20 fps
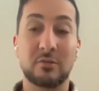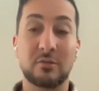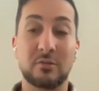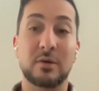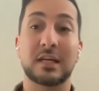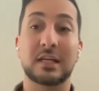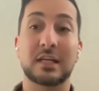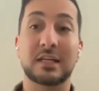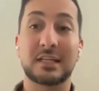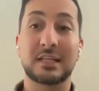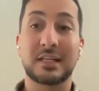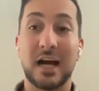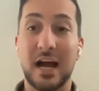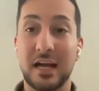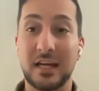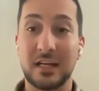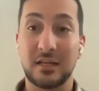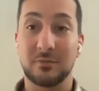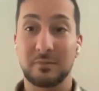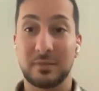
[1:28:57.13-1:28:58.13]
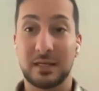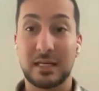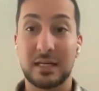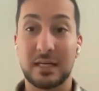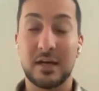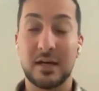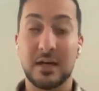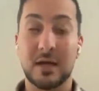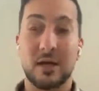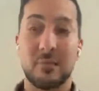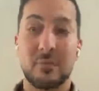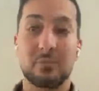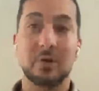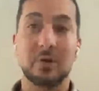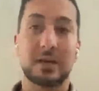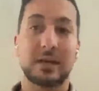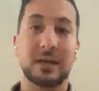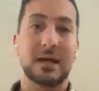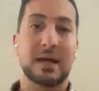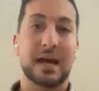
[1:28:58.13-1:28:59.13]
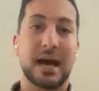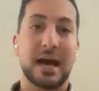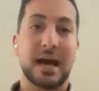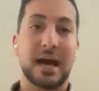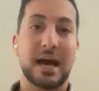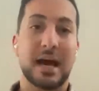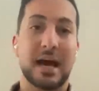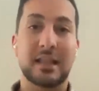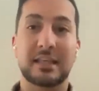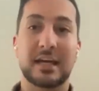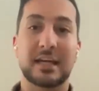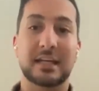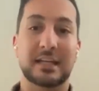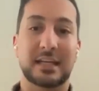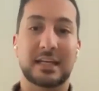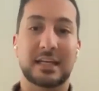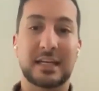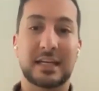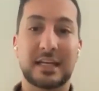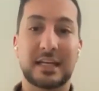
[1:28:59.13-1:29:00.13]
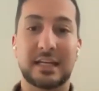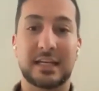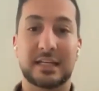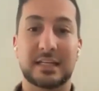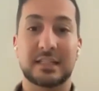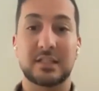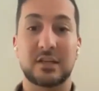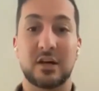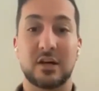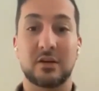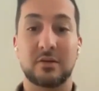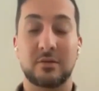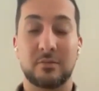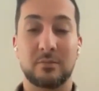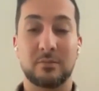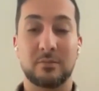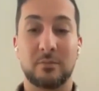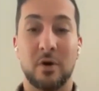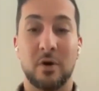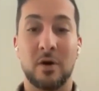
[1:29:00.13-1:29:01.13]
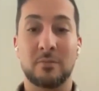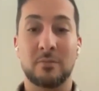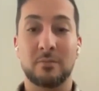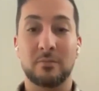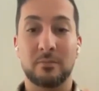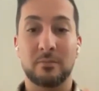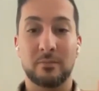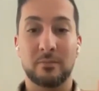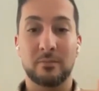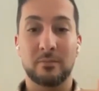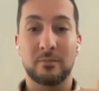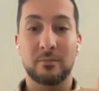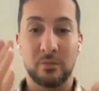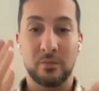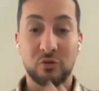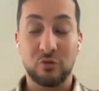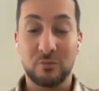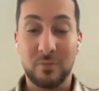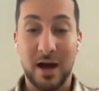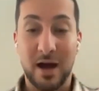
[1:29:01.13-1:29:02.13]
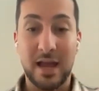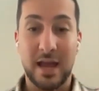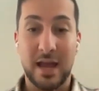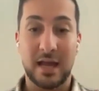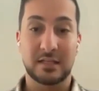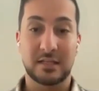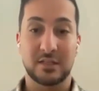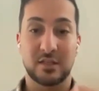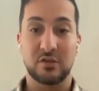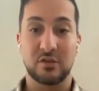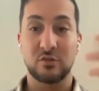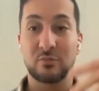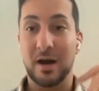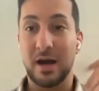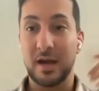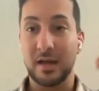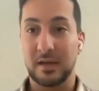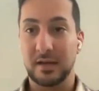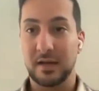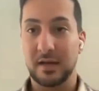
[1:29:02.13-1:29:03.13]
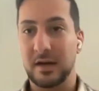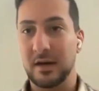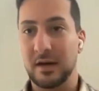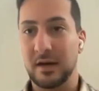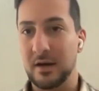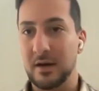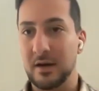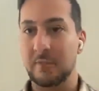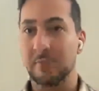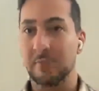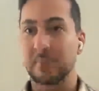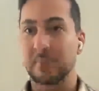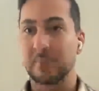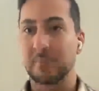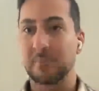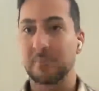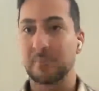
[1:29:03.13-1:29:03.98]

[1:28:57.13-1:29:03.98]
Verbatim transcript: Other people can guide me, but at the end, the healing is done through my hands, through my